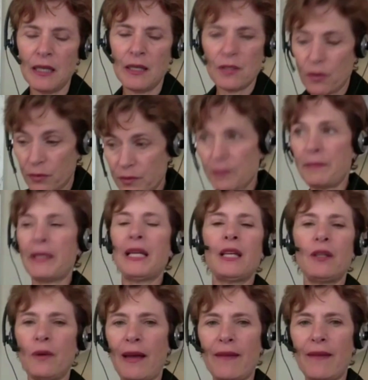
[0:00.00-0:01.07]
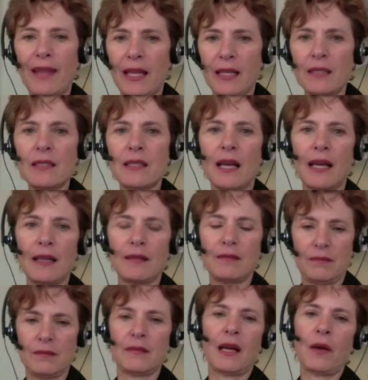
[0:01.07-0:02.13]
So the minute you have that insight,
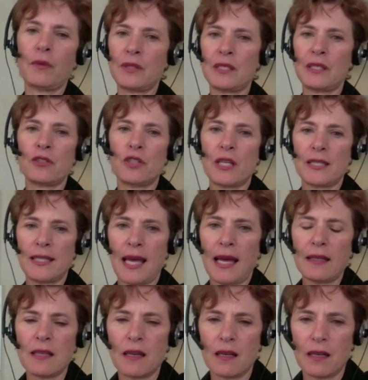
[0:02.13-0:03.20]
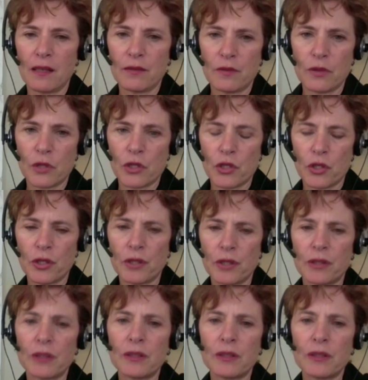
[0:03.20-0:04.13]
I would suggest acting on it for sure.